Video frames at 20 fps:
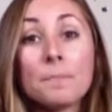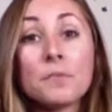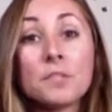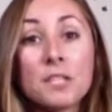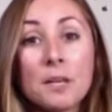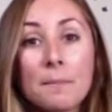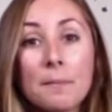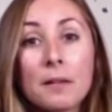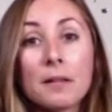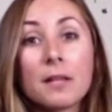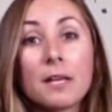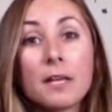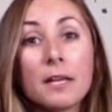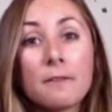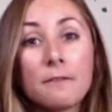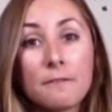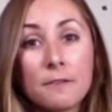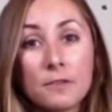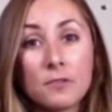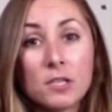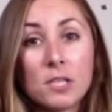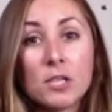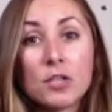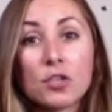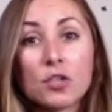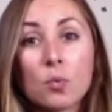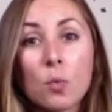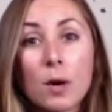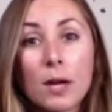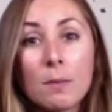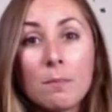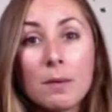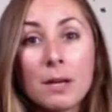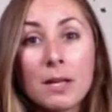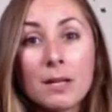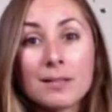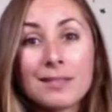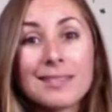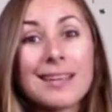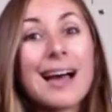Typically 15 to 20
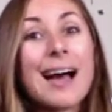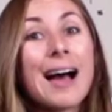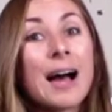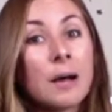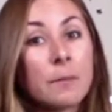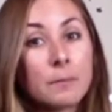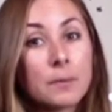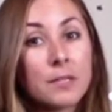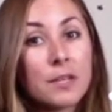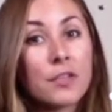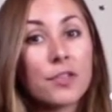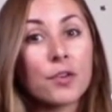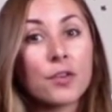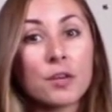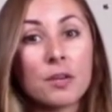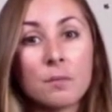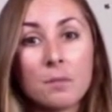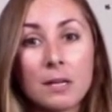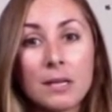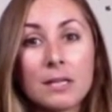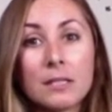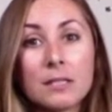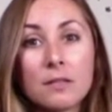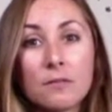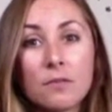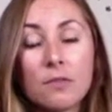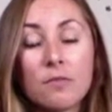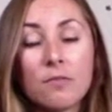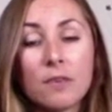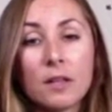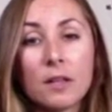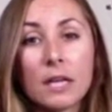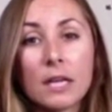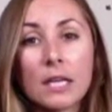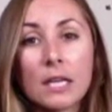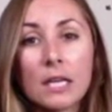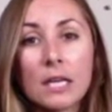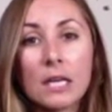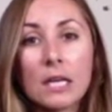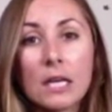minutes, up to 30 minutes if you feel
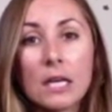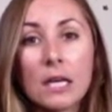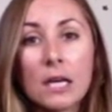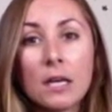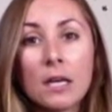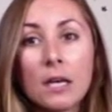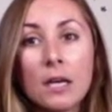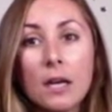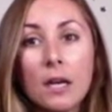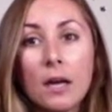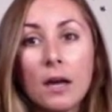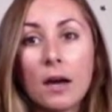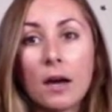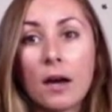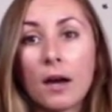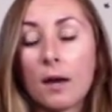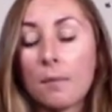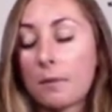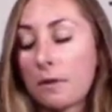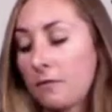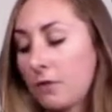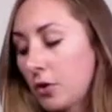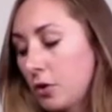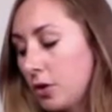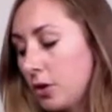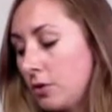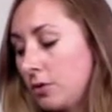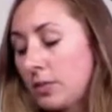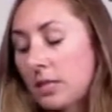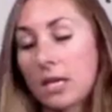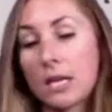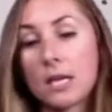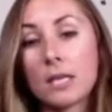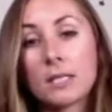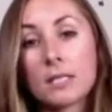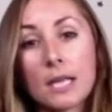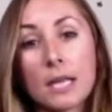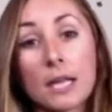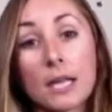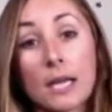like you need it. If you're using,
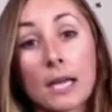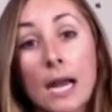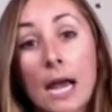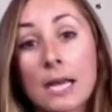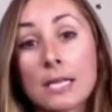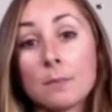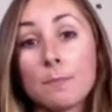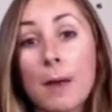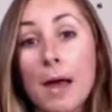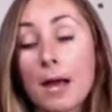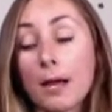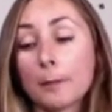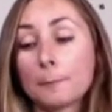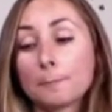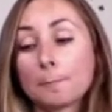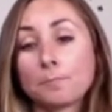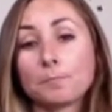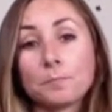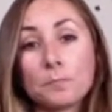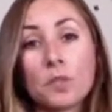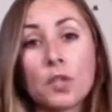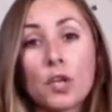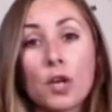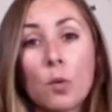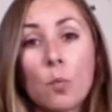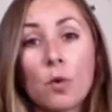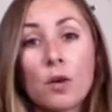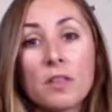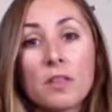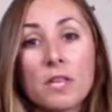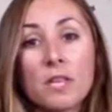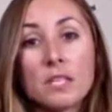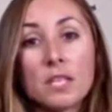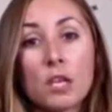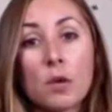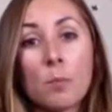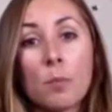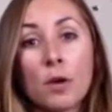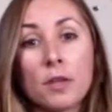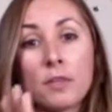say, like an ice pack, one of these
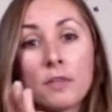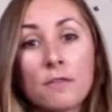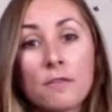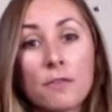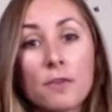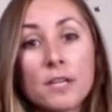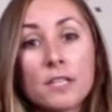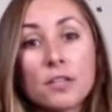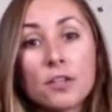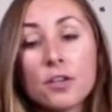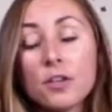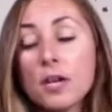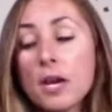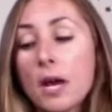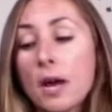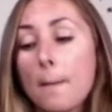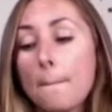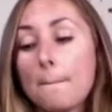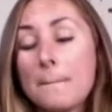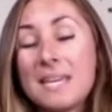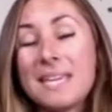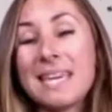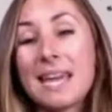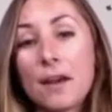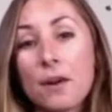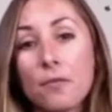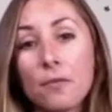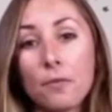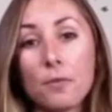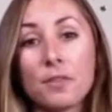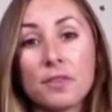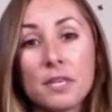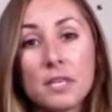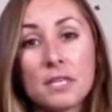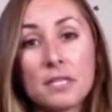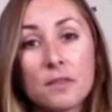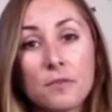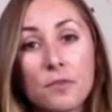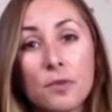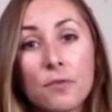that you put in the freezer, be careful with
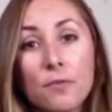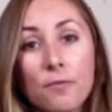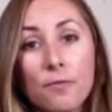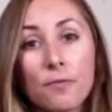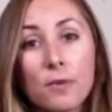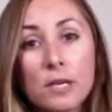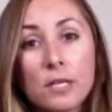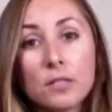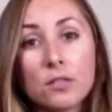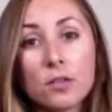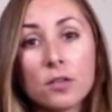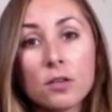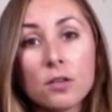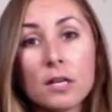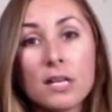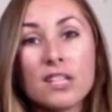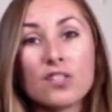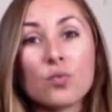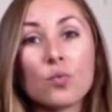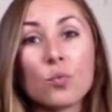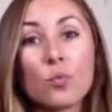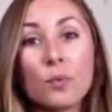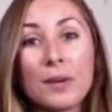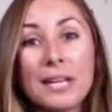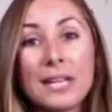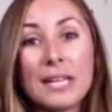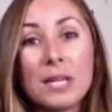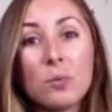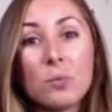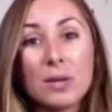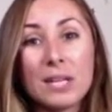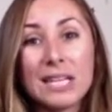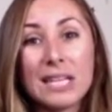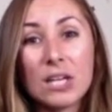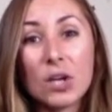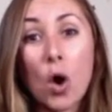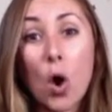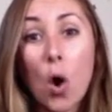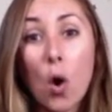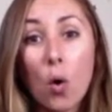these. If your freezer is really,
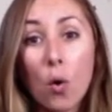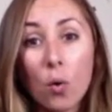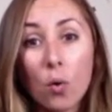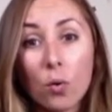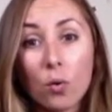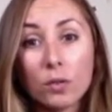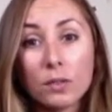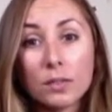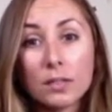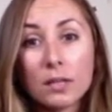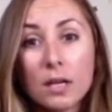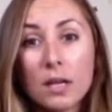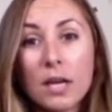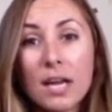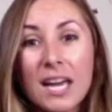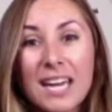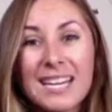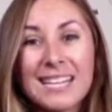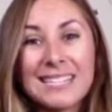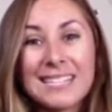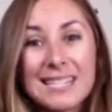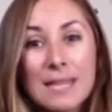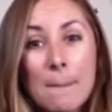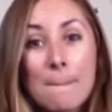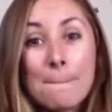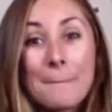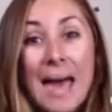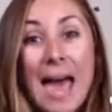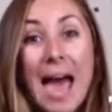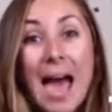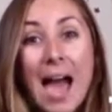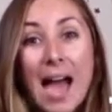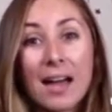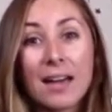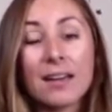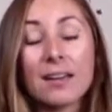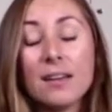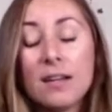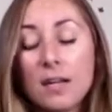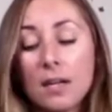really cold and it's in the
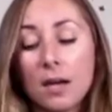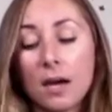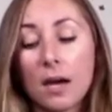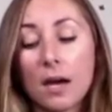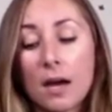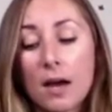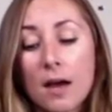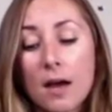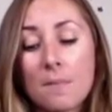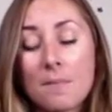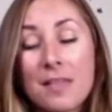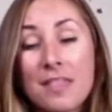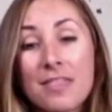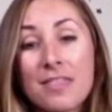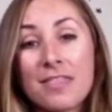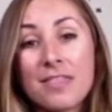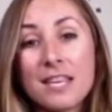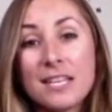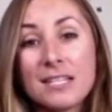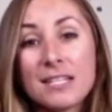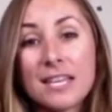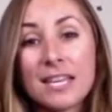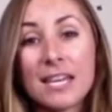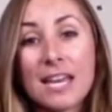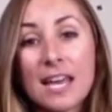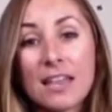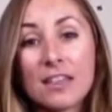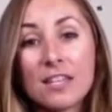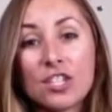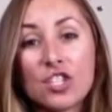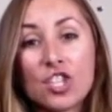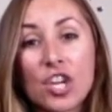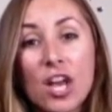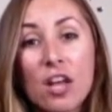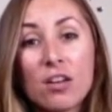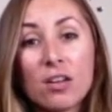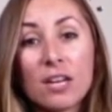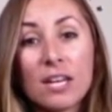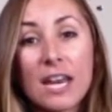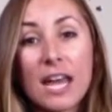back, The
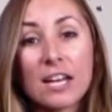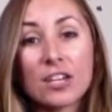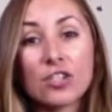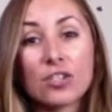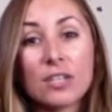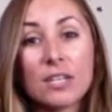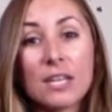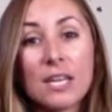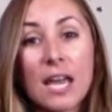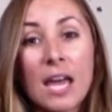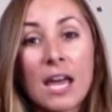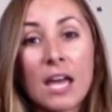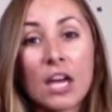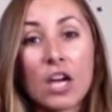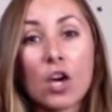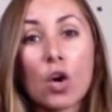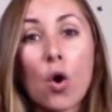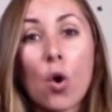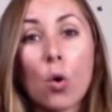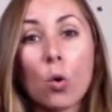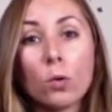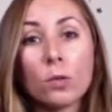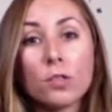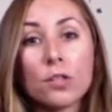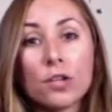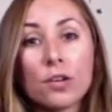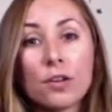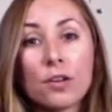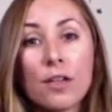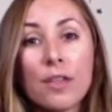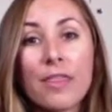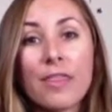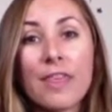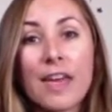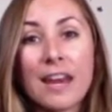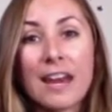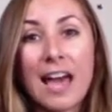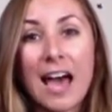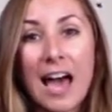gel can actually get colder than